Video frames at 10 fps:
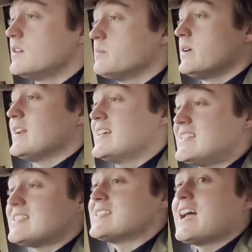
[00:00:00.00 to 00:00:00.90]
But at
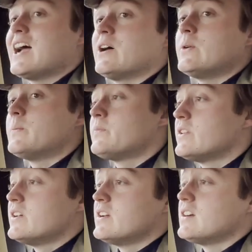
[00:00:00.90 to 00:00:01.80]
least now
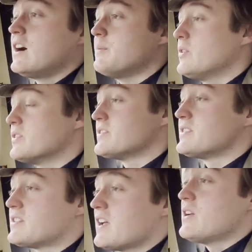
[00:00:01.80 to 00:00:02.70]
I'm not
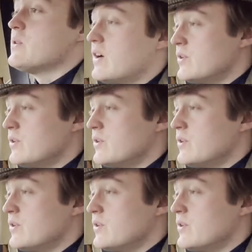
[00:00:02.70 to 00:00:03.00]
so